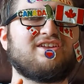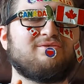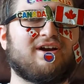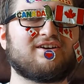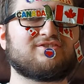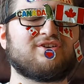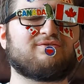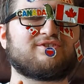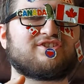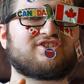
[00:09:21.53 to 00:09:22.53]
You guys are in
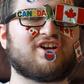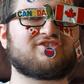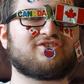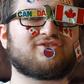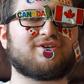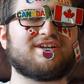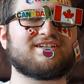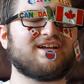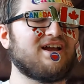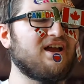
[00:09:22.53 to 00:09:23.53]
for such a treat.
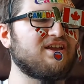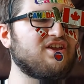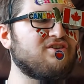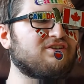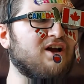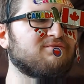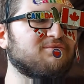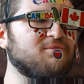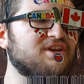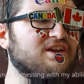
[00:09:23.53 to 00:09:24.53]
Here comes
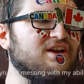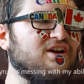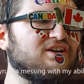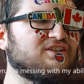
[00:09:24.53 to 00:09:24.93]
me